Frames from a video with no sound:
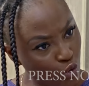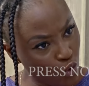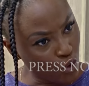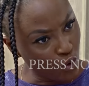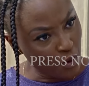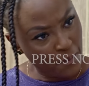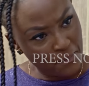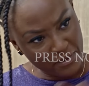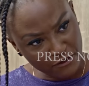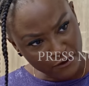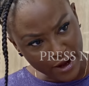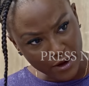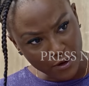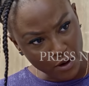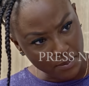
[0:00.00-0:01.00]
cook
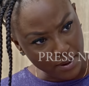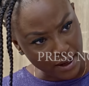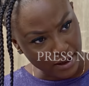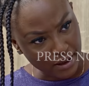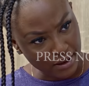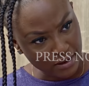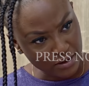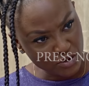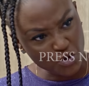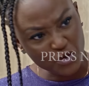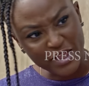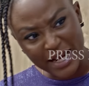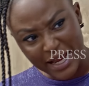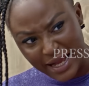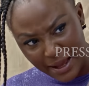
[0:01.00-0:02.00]
before I go back so
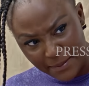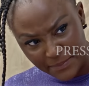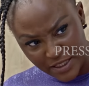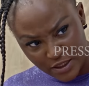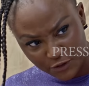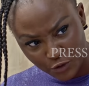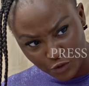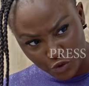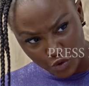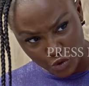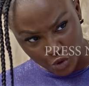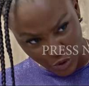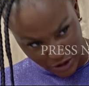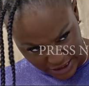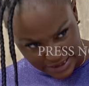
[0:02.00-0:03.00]
that I can meet food
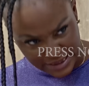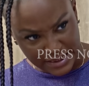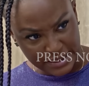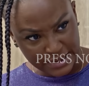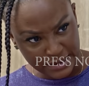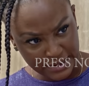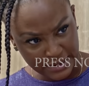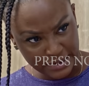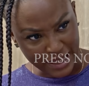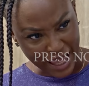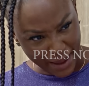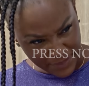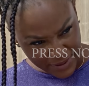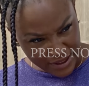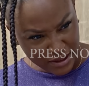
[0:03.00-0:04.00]
to eat?
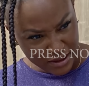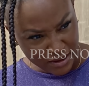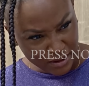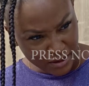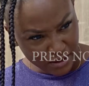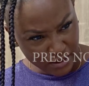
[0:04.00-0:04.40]
Abi?